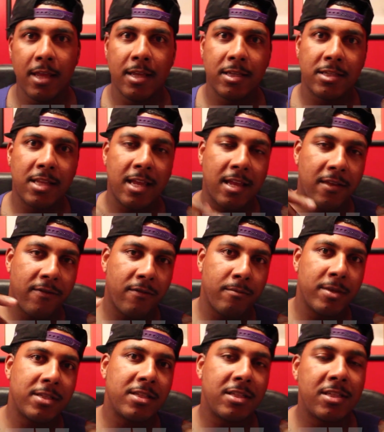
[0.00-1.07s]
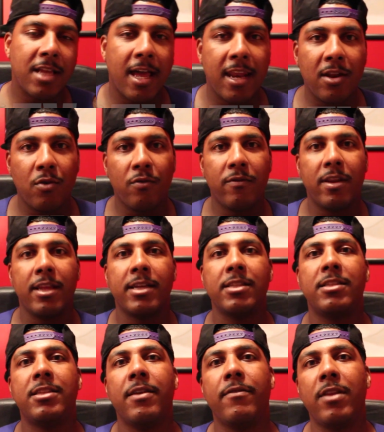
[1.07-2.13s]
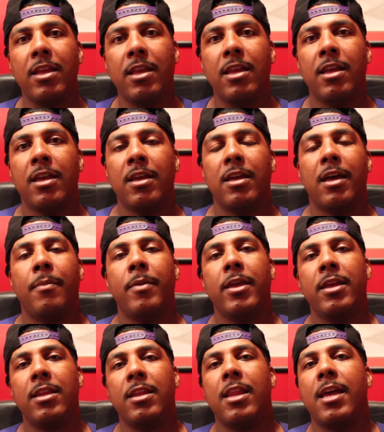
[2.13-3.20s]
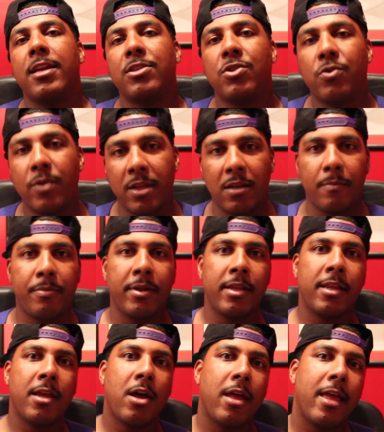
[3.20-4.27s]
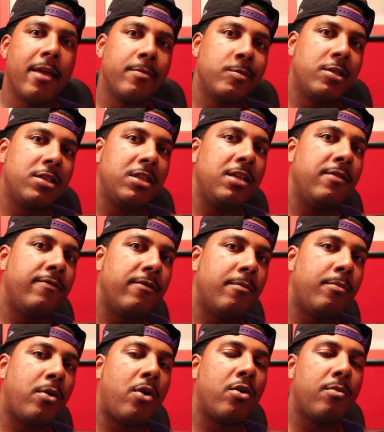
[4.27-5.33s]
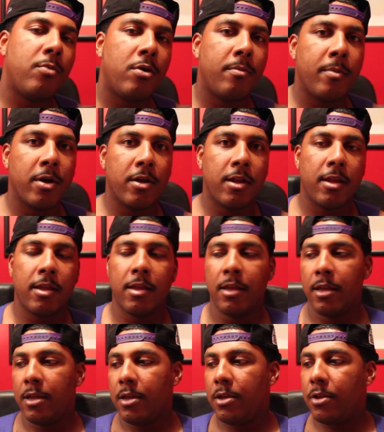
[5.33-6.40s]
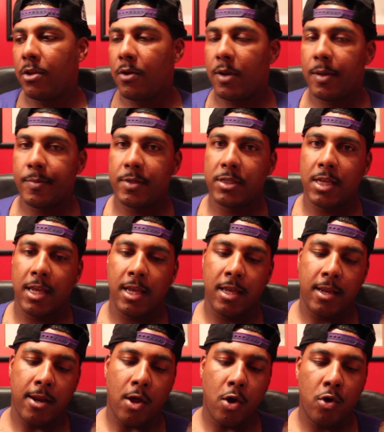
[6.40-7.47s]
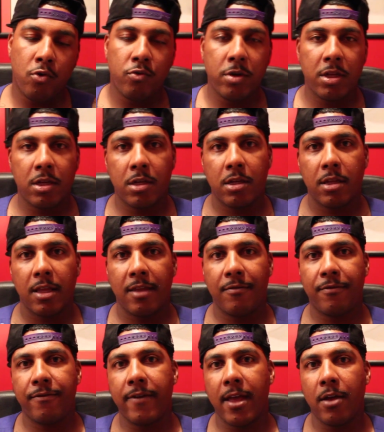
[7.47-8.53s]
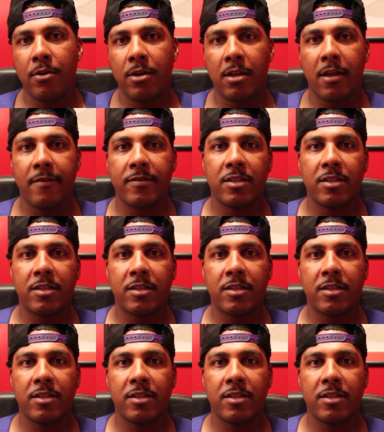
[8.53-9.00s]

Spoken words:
Stands for Mr. Shining Over Negativity. I'm an international independent MC from Baltimore, Maryland. You know what I'm saying? Owner and founder of